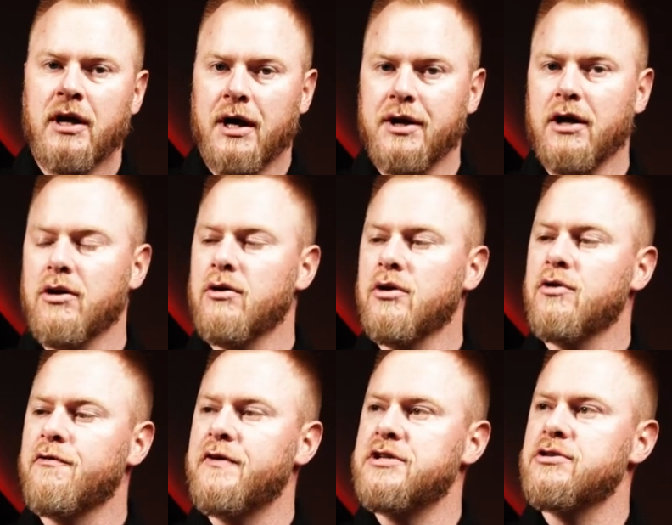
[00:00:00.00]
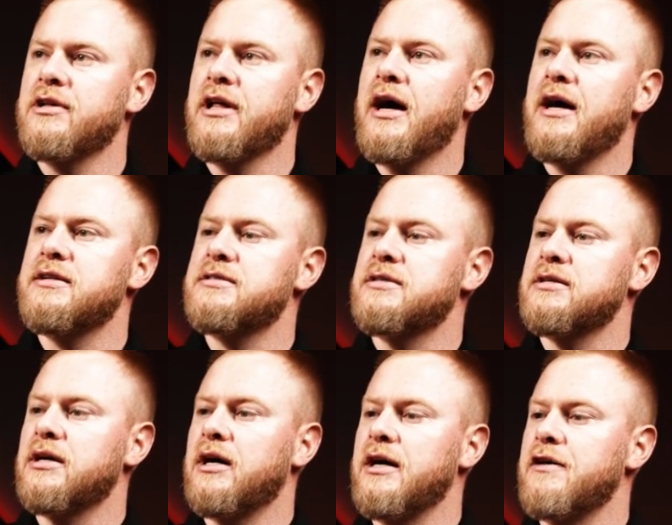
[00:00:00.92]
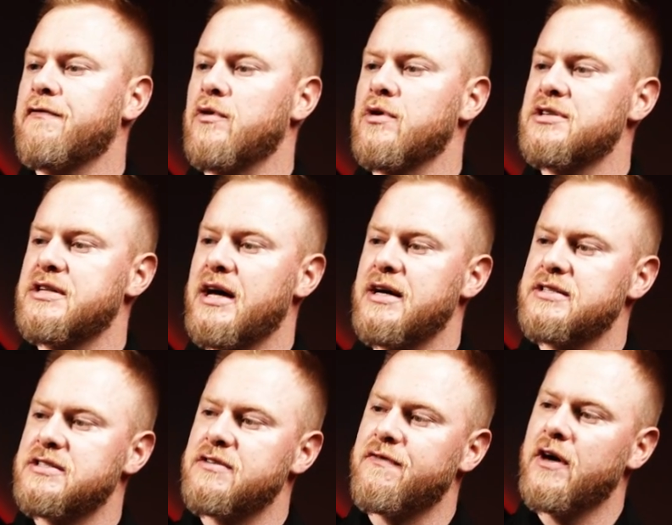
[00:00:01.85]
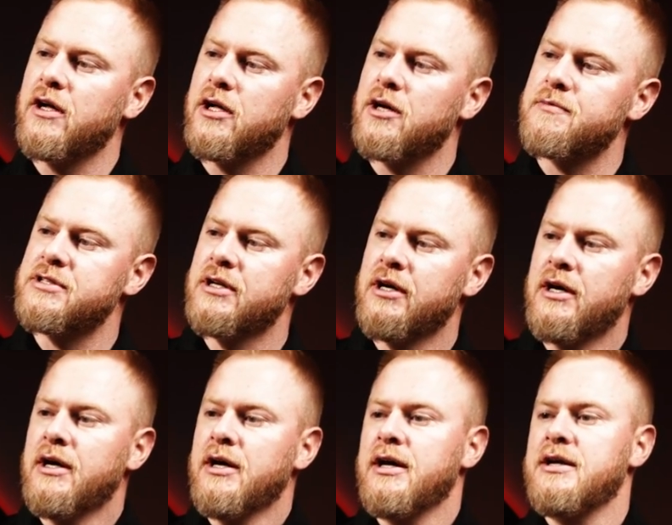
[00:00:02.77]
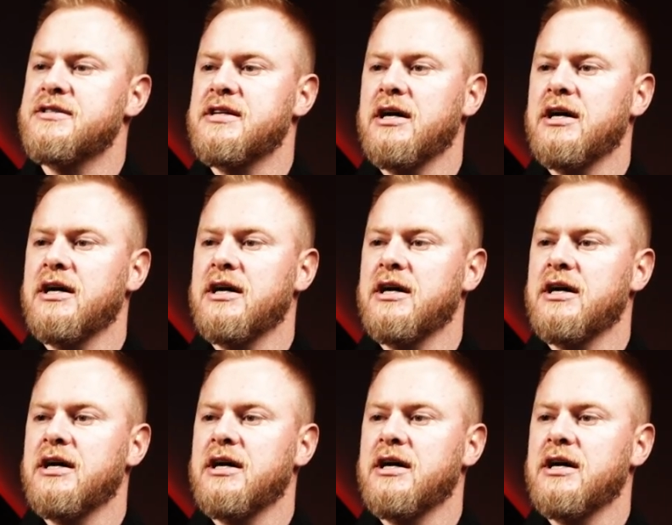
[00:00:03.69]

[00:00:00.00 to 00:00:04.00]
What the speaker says: Another little feature that Inforce has developed is